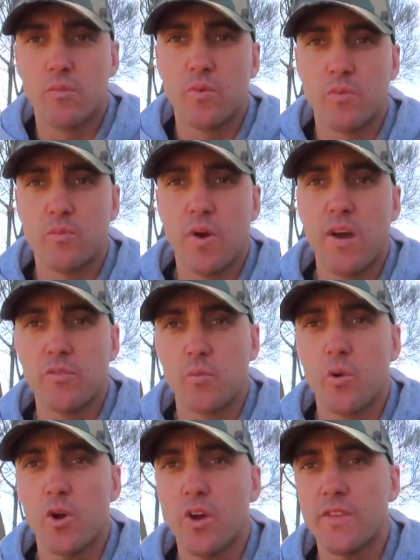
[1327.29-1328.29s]
we'll have to
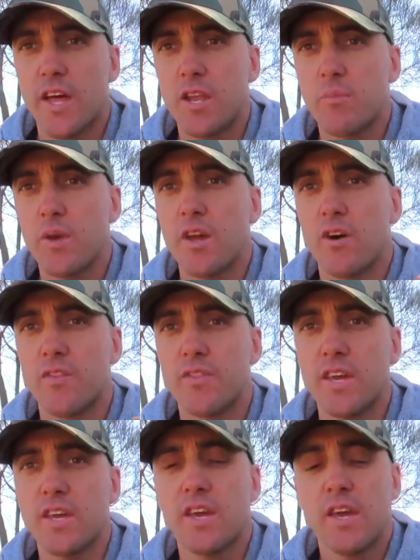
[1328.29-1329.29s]
work on that a bit, I
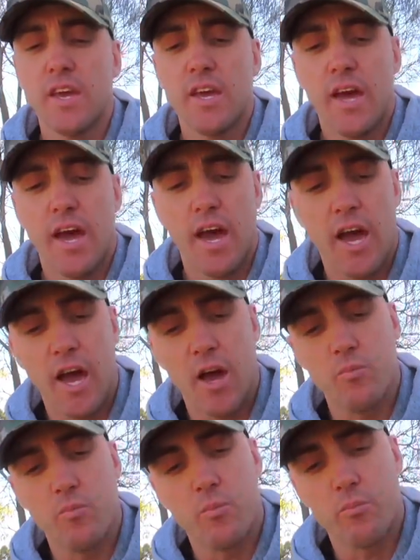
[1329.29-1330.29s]
think.
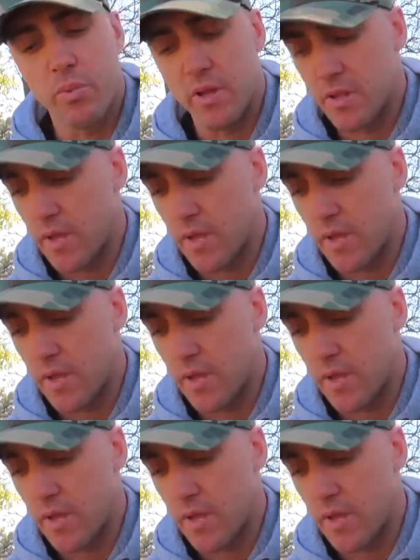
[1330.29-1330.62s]
But